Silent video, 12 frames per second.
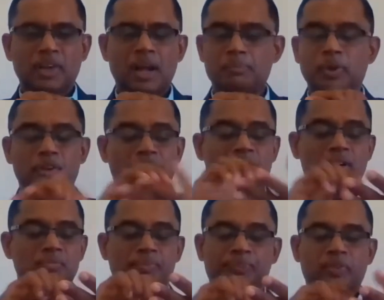I'm doing
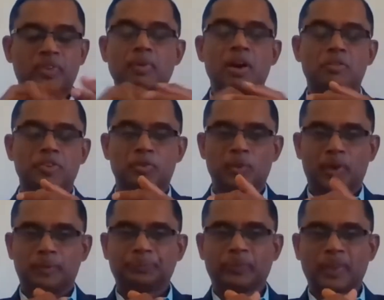some, some my office
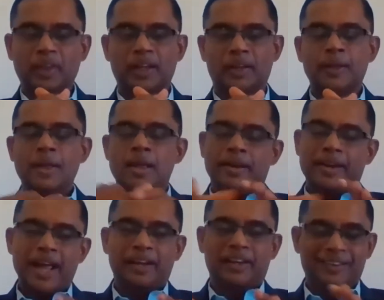work
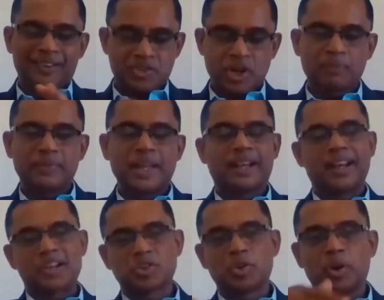stop that.
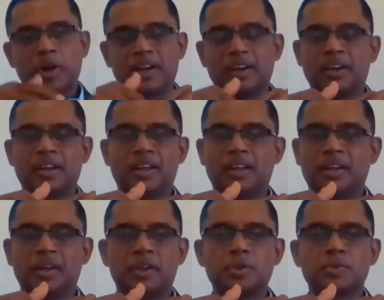Let's go and
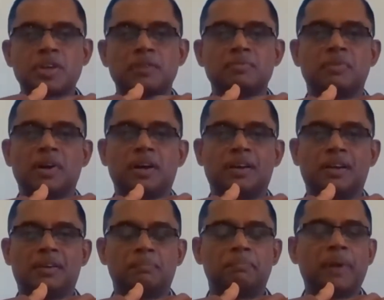uh, do some
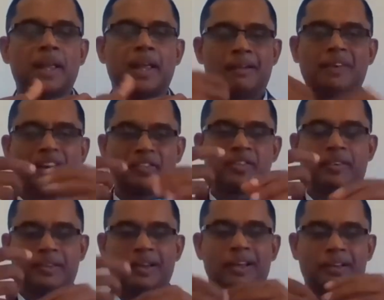uh, play. I mean, let's
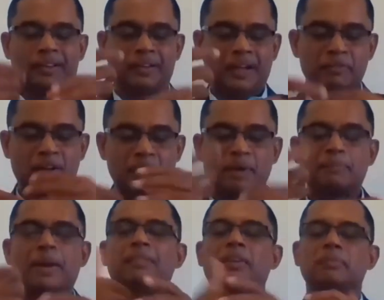let, come, come and
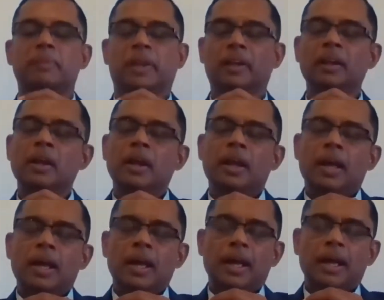play with me.
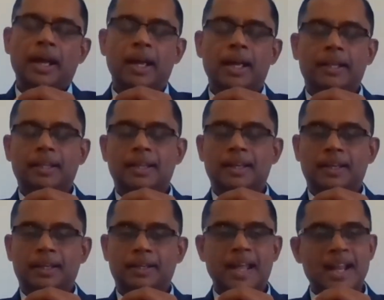Yeah. And
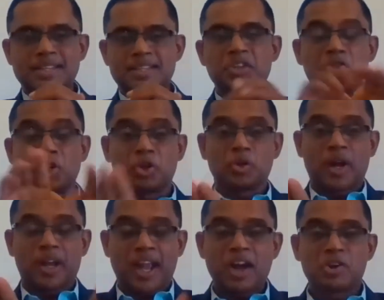uh, dad says, no, no, no,
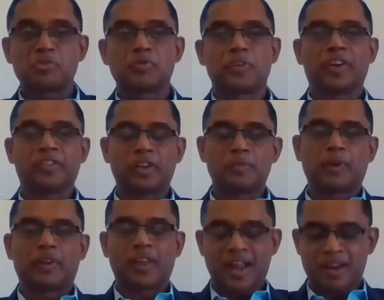I have to finish this
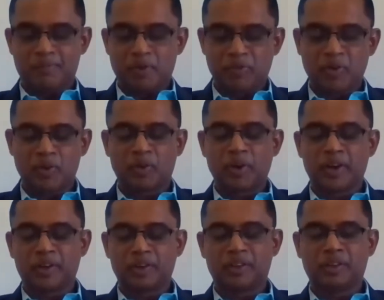because I have before going
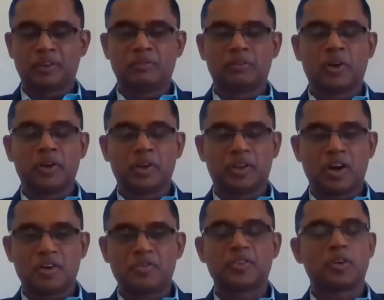to the, going to the
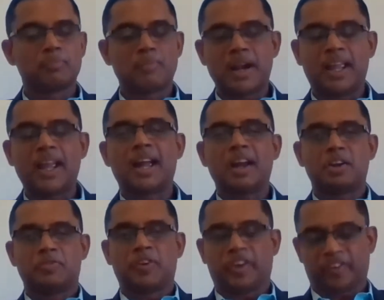office on Monday, I had to
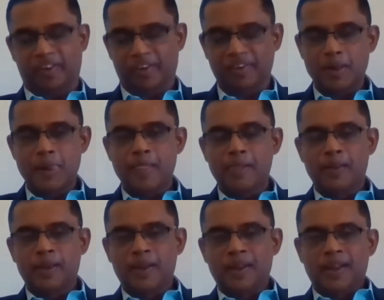finish. It.
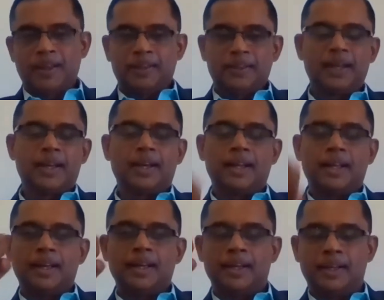Then
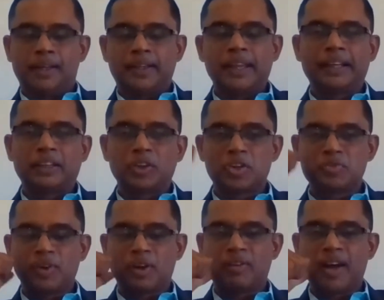uh, kid thought
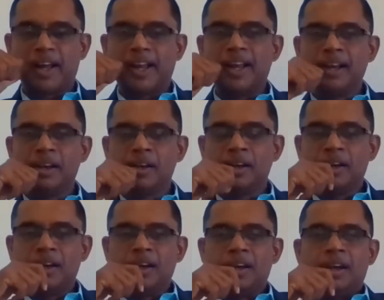for a while
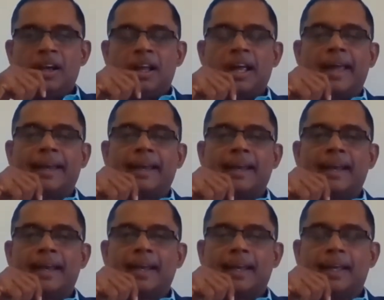
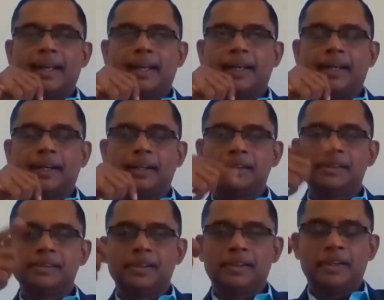and uh,
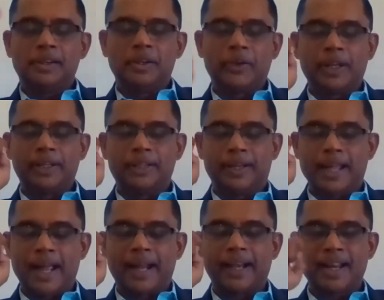look at the
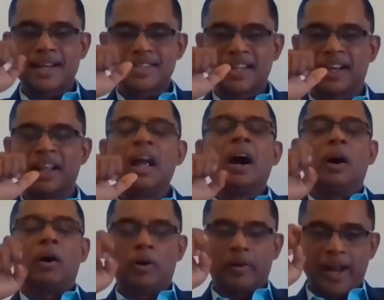dad and said,
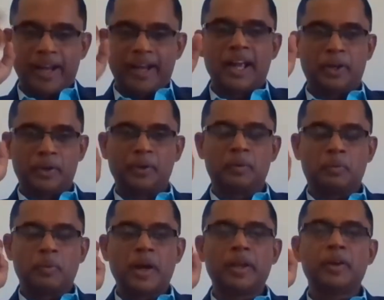all oh, right, I
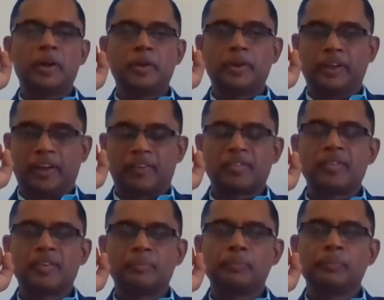know why you are doing this.